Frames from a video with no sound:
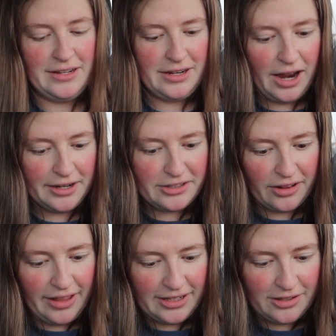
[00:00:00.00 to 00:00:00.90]
Not a
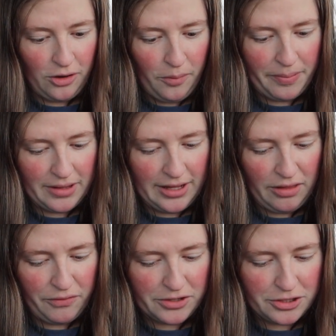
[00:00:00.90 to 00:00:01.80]
delight to open,
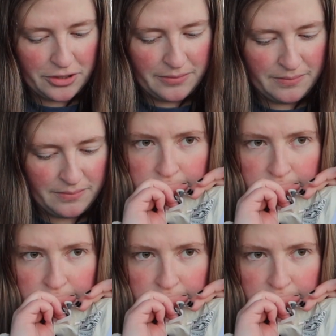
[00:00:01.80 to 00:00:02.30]
that's for sure.